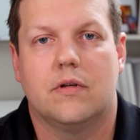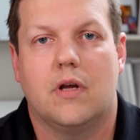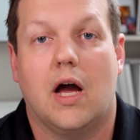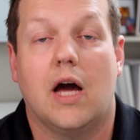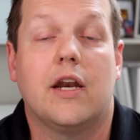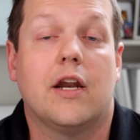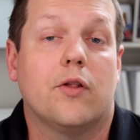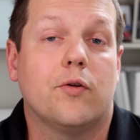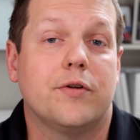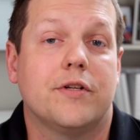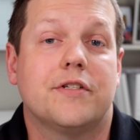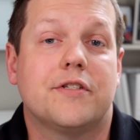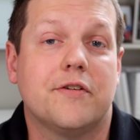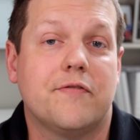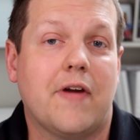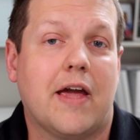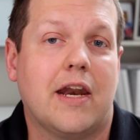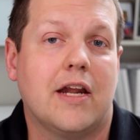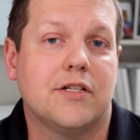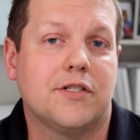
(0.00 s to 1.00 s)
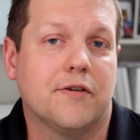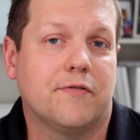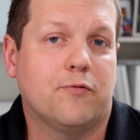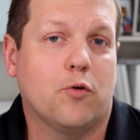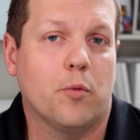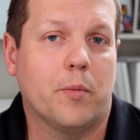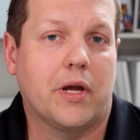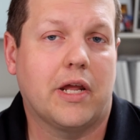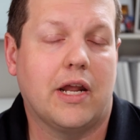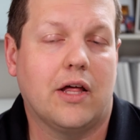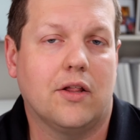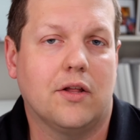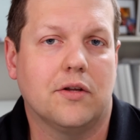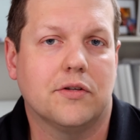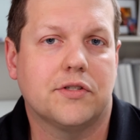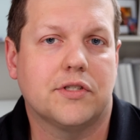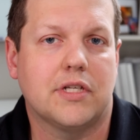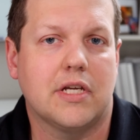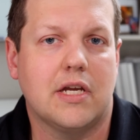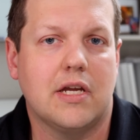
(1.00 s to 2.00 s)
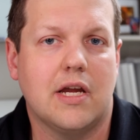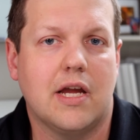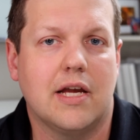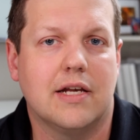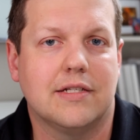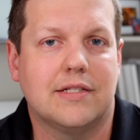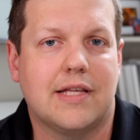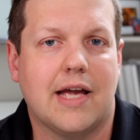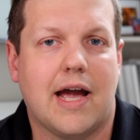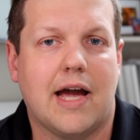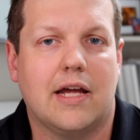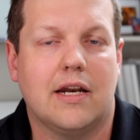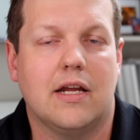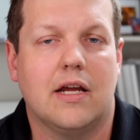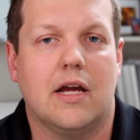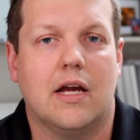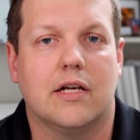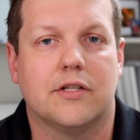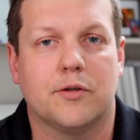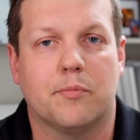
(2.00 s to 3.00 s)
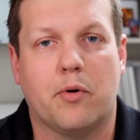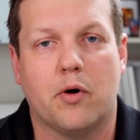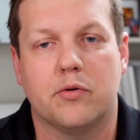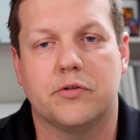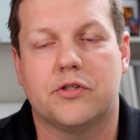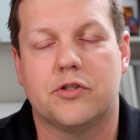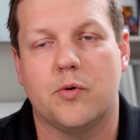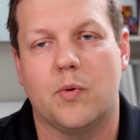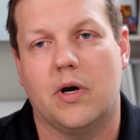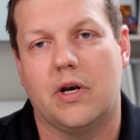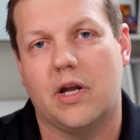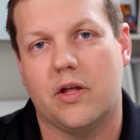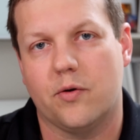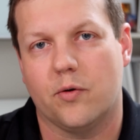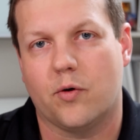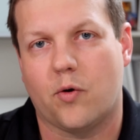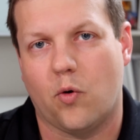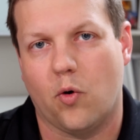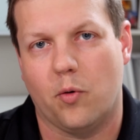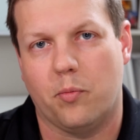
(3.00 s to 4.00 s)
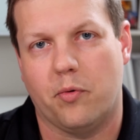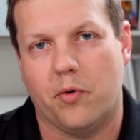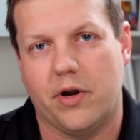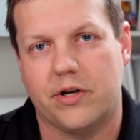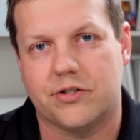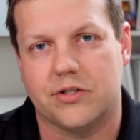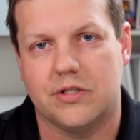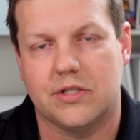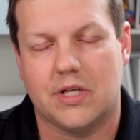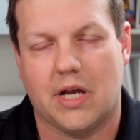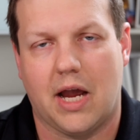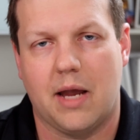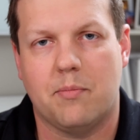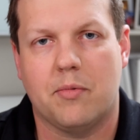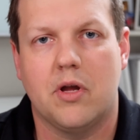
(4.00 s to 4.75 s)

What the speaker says: Another disadvantage of forming an LLC is that, as opposed to another corporation type,